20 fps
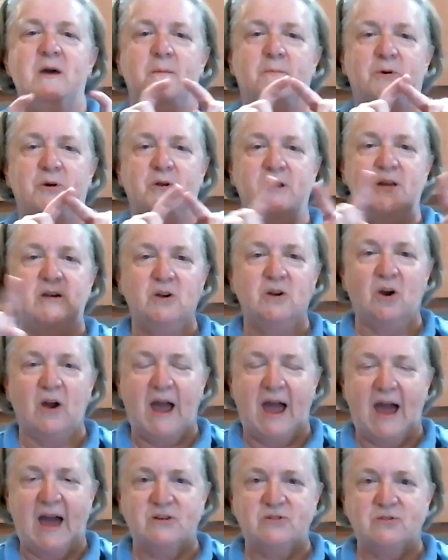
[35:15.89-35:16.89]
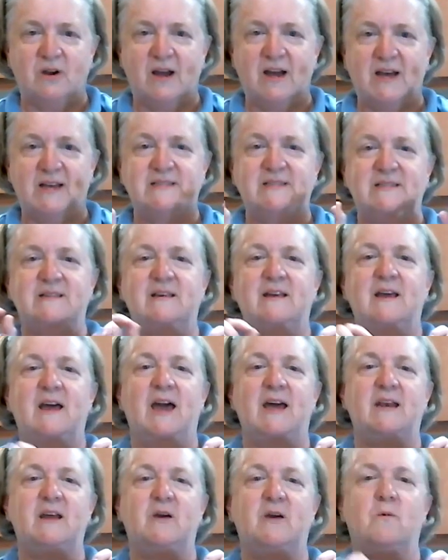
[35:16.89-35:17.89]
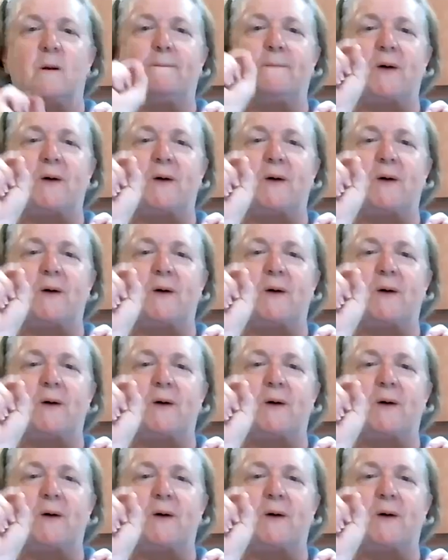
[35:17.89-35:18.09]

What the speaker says: put in your address, and it will